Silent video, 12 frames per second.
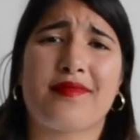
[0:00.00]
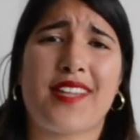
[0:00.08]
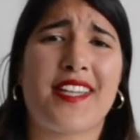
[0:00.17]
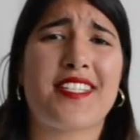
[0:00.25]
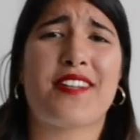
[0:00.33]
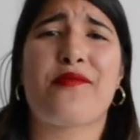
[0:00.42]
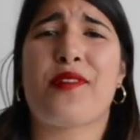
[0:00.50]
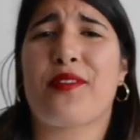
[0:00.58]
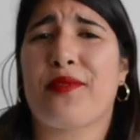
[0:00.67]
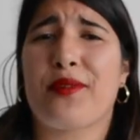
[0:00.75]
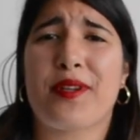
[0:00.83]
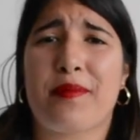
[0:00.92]
I didn't want
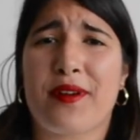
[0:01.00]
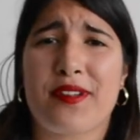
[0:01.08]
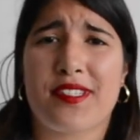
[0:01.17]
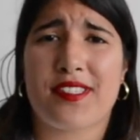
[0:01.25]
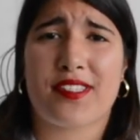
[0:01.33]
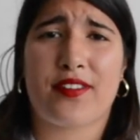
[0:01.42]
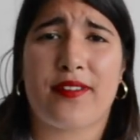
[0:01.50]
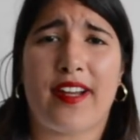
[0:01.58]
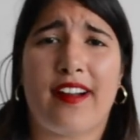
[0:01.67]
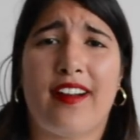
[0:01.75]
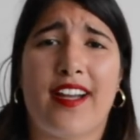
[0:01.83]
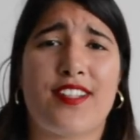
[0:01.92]
to ruin a person's
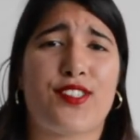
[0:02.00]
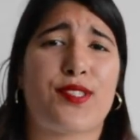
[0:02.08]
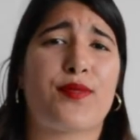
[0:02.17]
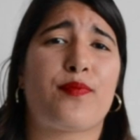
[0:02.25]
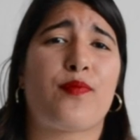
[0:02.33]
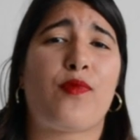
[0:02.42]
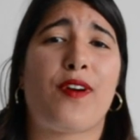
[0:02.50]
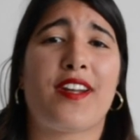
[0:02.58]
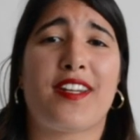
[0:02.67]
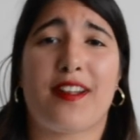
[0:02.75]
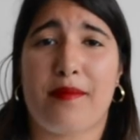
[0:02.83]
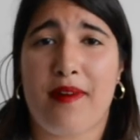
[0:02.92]
career. I just
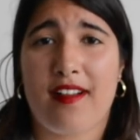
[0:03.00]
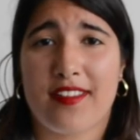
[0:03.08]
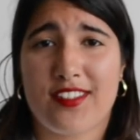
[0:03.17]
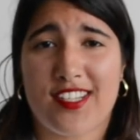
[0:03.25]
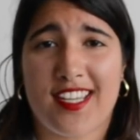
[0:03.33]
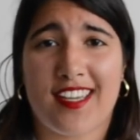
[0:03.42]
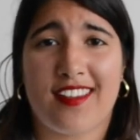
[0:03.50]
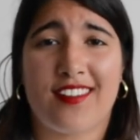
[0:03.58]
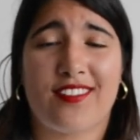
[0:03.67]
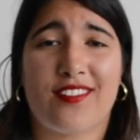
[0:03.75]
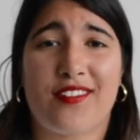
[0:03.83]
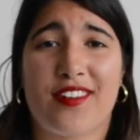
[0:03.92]
wanted an apology,
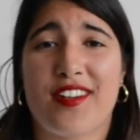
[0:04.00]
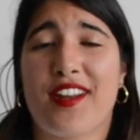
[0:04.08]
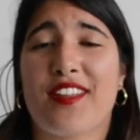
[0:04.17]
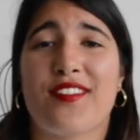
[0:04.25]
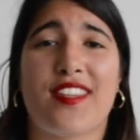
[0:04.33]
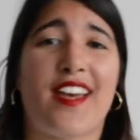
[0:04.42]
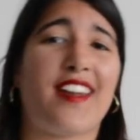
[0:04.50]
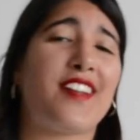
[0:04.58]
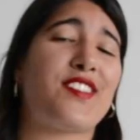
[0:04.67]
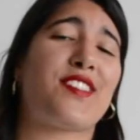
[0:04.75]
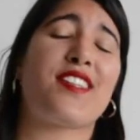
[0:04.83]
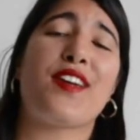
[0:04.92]
or not even that. I
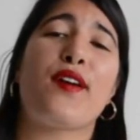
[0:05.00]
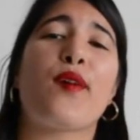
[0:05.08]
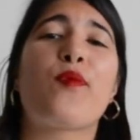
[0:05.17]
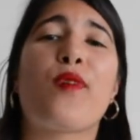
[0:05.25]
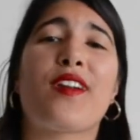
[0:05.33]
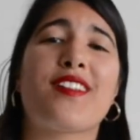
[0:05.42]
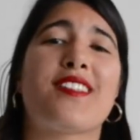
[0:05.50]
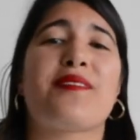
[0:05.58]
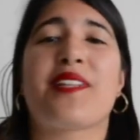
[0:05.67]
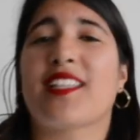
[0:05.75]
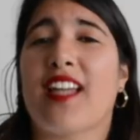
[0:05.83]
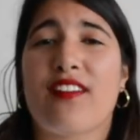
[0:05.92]
just wanted to
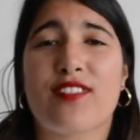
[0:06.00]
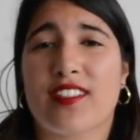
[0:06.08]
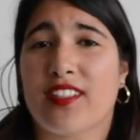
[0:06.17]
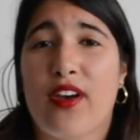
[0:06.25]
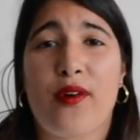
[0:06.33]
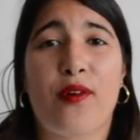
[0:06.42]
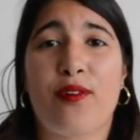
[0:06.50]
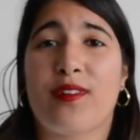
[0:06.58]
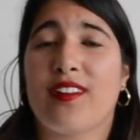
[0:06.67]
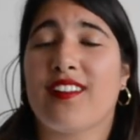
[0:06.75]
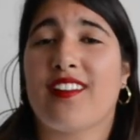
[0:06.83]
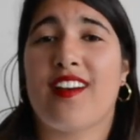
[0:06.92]
be left alone.
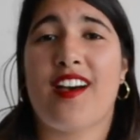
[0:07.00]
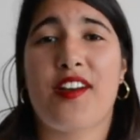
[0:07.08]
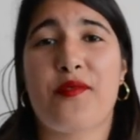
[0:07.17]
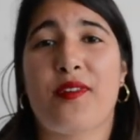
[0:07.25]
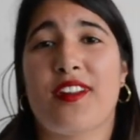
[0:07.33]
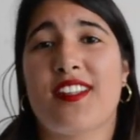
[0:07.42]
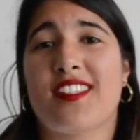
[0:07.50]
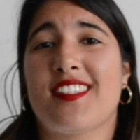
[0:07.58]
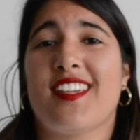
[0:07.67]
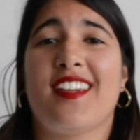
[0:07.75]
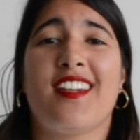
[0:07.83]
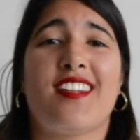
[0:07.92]
I wanted
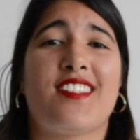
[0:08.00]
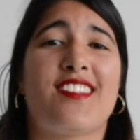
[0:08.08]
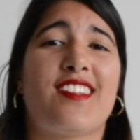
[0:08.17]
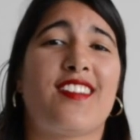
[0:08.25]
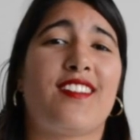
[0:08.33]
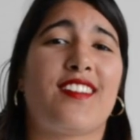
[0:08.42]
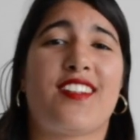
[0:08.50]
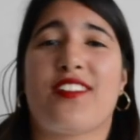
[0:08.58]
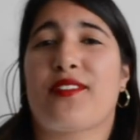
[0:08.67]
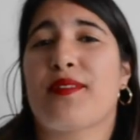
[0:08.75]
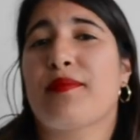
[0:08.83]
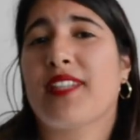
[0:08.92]
to, you know,
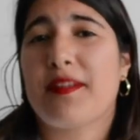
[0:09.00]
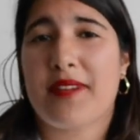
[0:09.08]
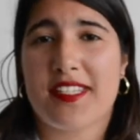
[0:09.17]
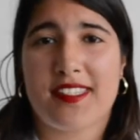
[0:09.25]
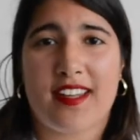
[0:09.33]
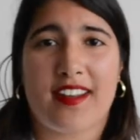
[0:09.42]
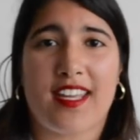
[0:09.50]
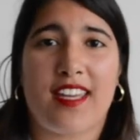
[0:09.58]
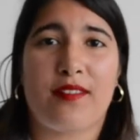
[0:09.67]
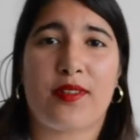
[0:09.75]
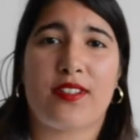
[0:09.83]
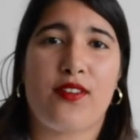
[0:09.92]
complete my
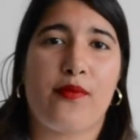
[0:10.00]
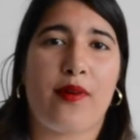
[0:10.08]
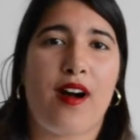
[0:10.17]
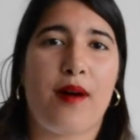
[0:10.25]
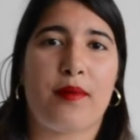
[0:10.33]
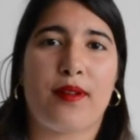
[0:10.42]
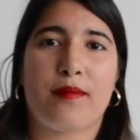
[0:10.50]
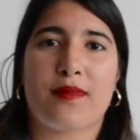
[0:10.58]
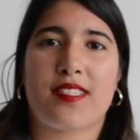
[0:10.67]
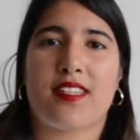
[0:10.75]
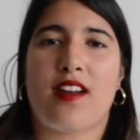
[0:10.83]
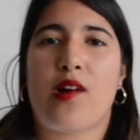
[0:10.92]
study with no
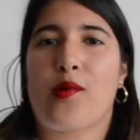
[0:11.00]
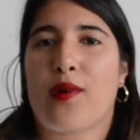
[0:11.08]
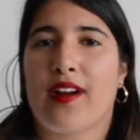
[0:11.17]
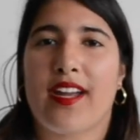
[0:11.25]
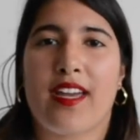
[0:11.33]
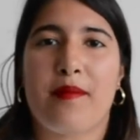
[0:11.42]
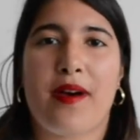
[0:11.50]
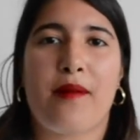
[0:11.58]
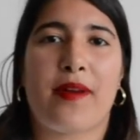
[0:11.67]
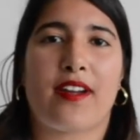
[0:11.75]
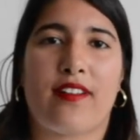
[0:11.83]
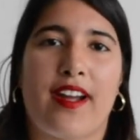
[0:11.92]
problems and not worry about
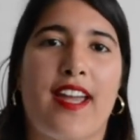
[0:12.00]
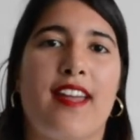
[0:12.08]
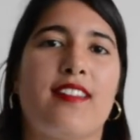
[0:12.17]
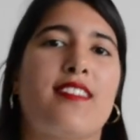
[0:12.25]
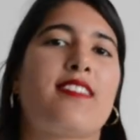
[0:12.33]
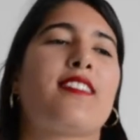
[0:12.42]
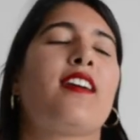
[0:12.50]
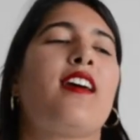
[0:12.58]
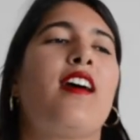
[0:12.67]
my grades.